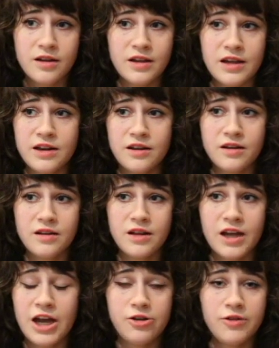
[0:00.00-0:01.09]
And
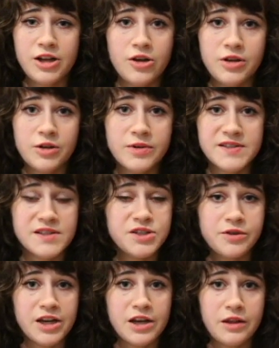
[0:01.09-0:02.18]
how do I know he wasn't
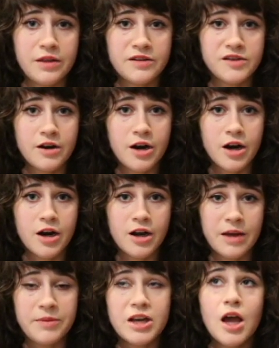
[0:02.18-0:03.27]
doing anything to her?
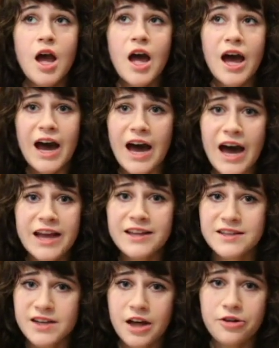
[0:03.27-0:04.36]
I mean, I
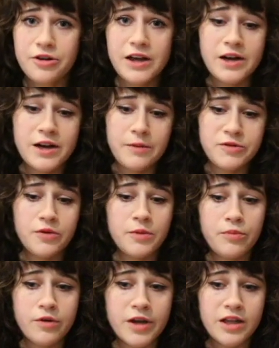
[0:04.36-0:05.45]
can tolerate it up to a
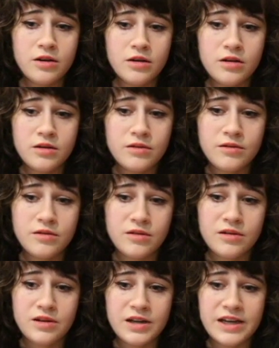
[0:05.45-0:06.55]
point.
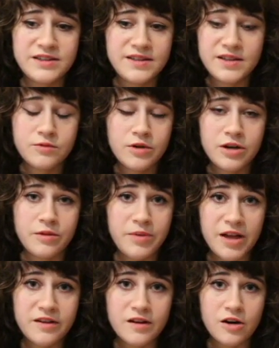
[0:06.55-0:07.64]
I didn't want to
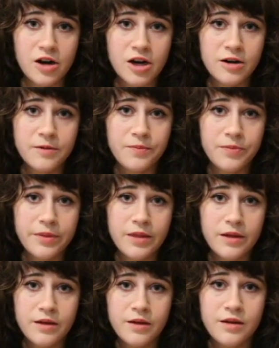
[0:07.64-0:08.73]
abandon her.
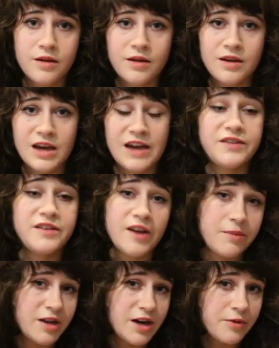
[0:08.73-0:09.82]
At the
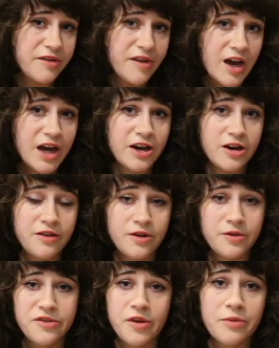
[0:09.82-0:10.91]
time that I was hired, there
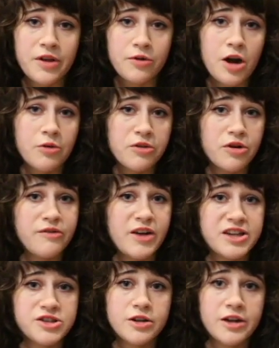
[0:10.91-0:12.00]
was something wrong with her
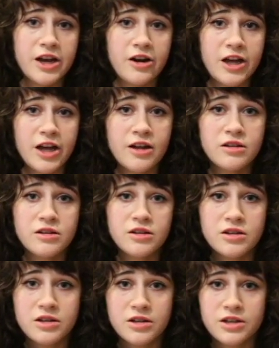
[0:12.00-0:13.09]
vaginal area.
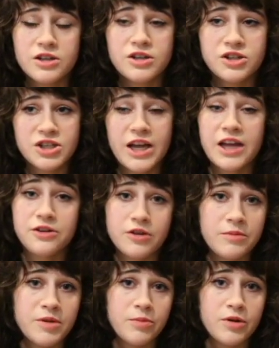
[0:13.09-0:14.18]
She had
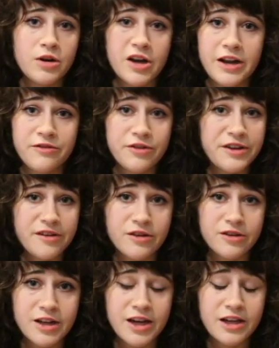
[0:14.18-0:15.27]
cream to put on every
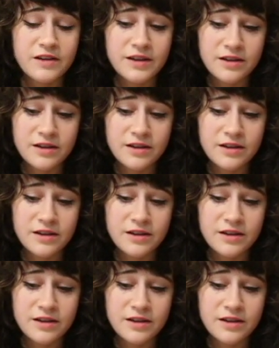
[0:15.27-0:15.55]
single night.